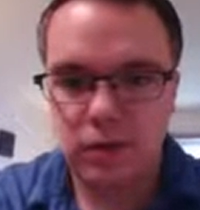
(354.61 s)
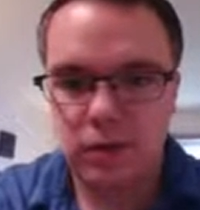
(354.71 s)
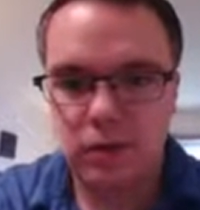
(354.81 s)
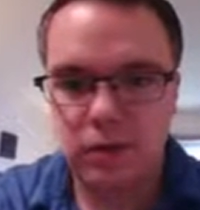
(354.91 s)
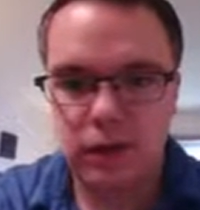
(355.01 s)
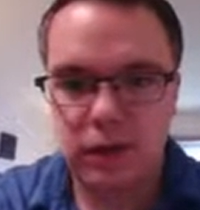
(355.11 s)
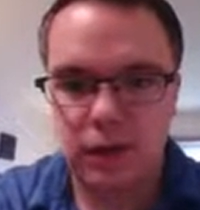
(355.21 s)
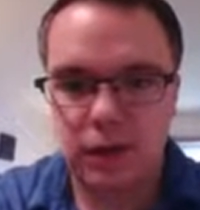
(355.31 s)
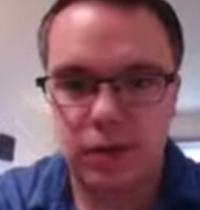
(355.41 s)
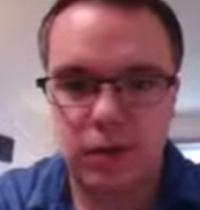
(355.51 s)
So I'll get
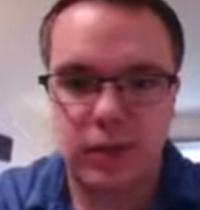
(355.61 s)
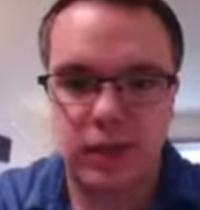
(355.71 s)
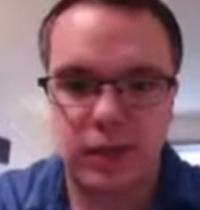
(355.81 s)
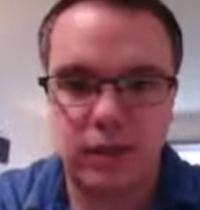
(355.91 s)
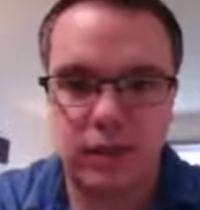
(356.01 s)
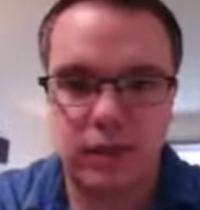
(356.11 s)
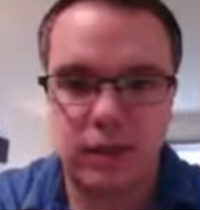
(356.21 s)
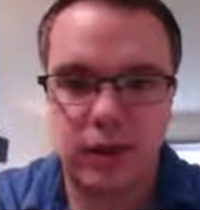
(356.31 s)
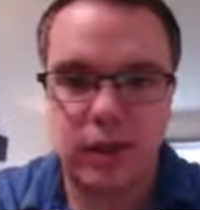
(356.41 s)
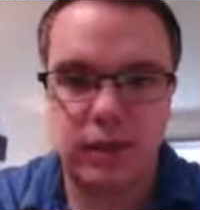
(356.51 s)

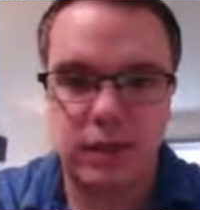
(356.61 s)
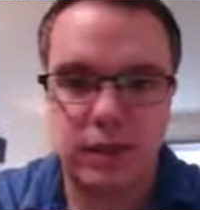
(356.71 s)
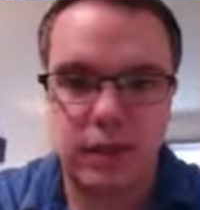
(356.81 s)
2.08